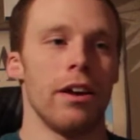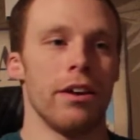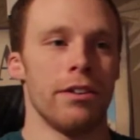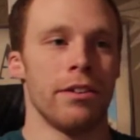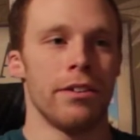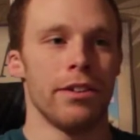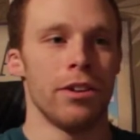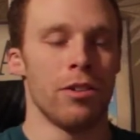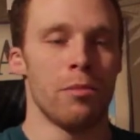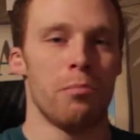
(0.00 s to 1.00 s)
and
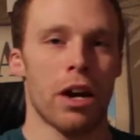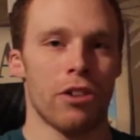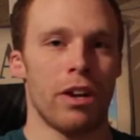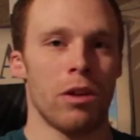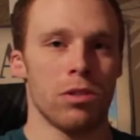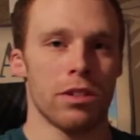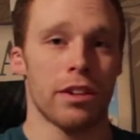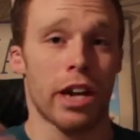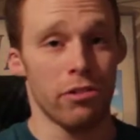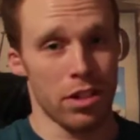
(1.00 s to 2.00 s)
the backgrounds and
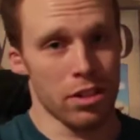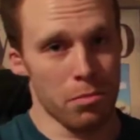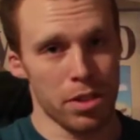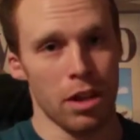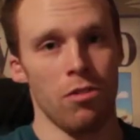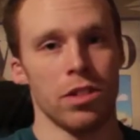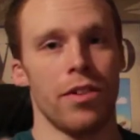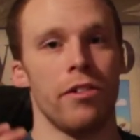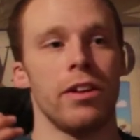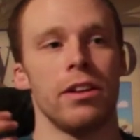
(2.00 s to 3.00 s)
the characters themselves are
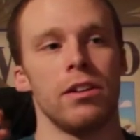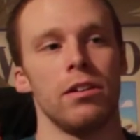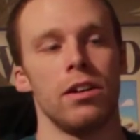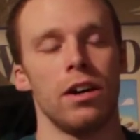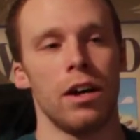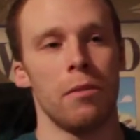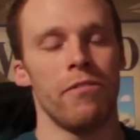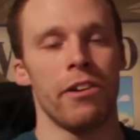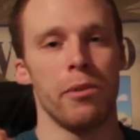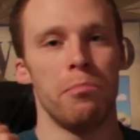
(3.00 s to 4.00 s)
very
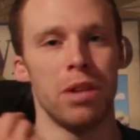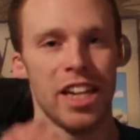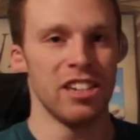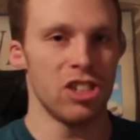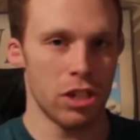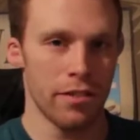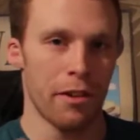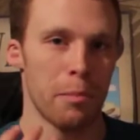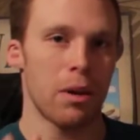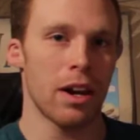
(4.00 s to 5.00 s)
very bleached,
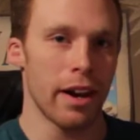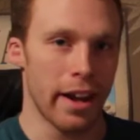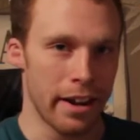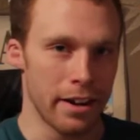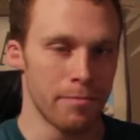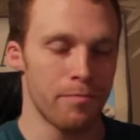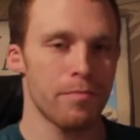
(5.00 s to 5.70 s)
very plain,